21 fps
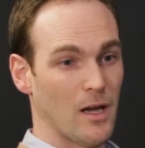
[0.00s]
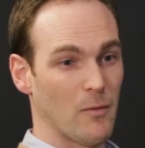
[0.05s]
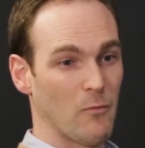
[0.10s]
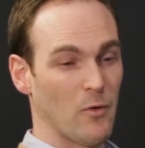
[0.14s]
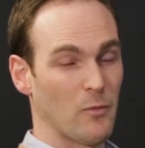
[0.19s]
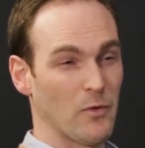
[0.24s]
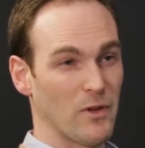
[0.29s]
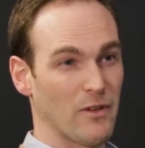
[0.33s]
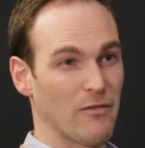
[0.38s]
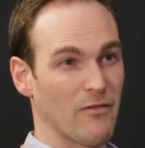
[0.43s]

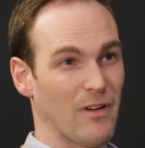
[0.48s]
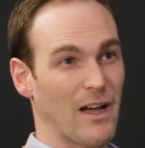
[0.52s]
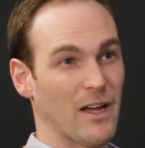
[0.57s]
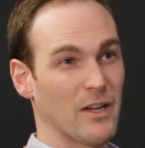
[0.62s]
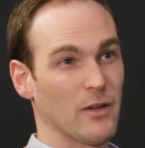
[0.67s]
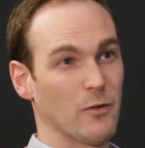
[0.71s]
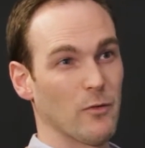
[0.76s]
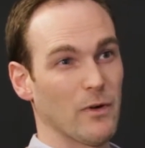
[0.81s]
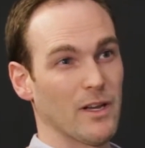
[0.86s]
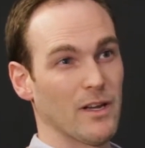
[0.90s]
when we
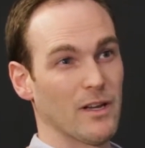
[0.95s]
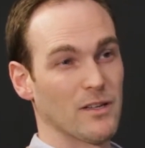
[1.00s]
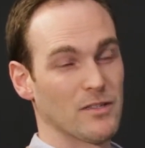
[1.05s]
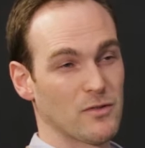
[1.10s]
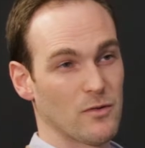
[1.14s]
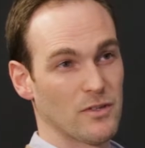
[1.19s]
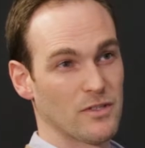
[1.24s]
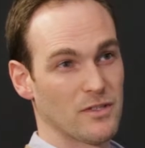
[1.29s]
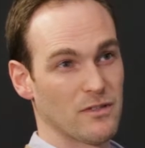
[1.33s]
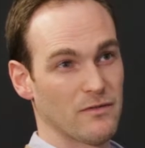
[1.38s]
evaluate a
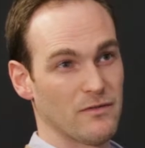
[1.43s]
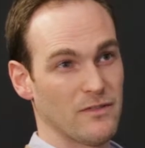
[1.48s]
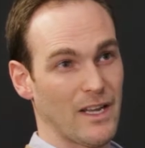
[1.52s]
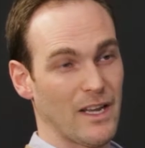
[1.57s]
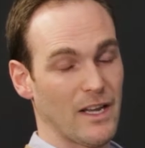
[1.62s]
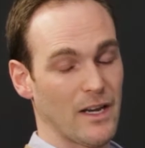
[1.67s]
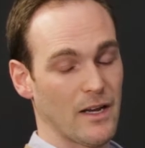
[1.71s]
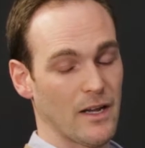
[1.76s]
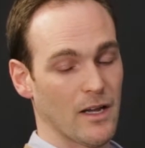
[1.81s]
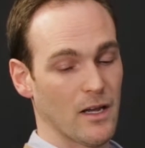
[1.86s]
source of
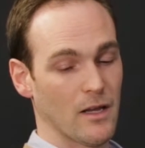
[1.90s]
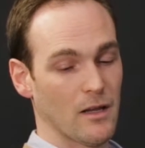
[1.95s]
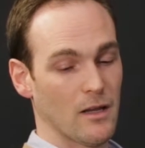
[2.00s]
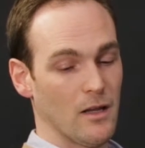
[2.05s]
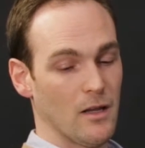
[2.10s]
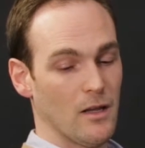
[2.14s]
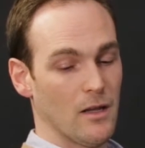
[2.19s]
data.